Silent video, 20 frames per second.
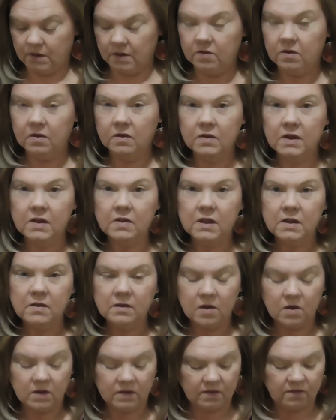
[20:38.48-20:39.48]
as I said,
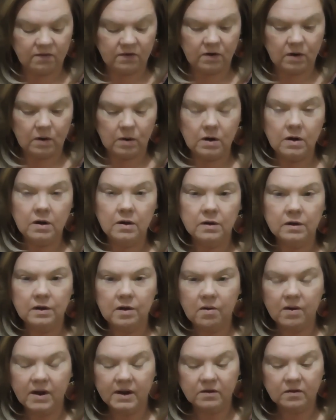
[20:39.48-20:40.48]
these lights are very
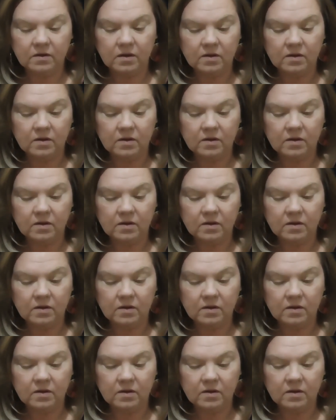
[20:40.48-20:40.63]
light,